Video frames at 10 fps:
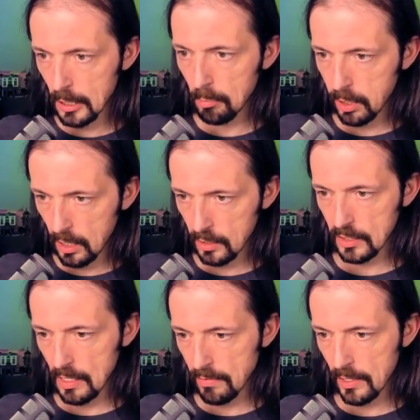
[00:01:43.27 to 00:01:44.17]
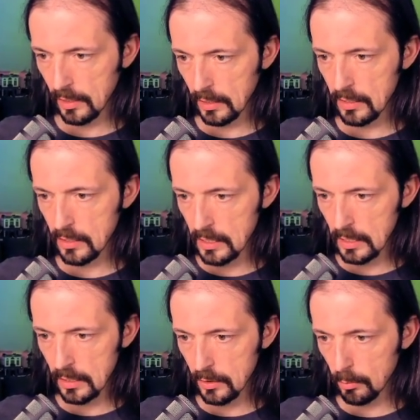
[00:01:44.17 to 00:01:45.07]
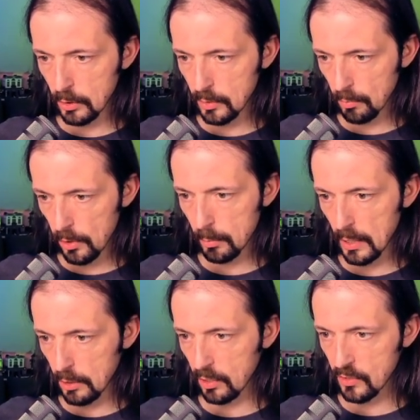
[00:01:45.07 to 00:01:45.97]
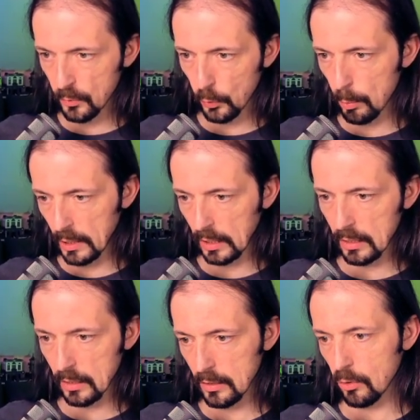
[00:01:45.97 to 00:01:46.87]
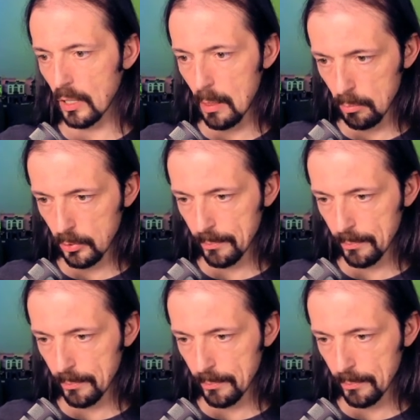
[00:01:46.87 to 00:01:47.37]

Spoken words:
plus everything that is needed to be smart about transforming it into AMP.